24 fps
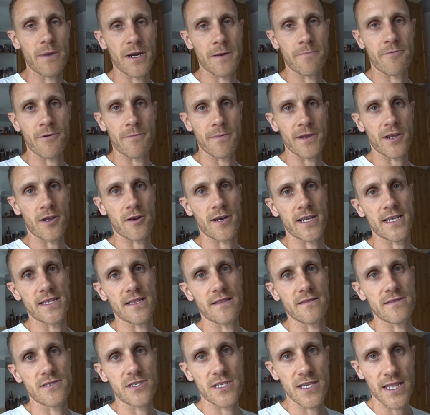I'd have probably gone
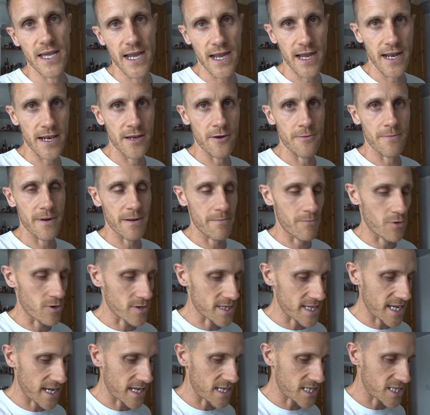into that a little bit more
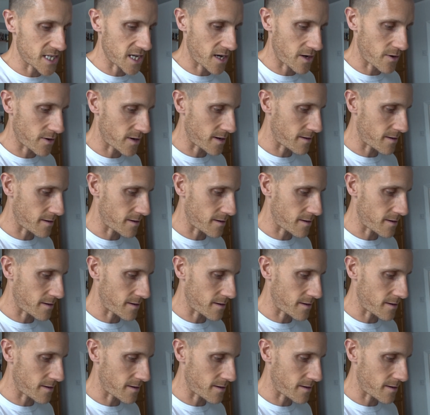detail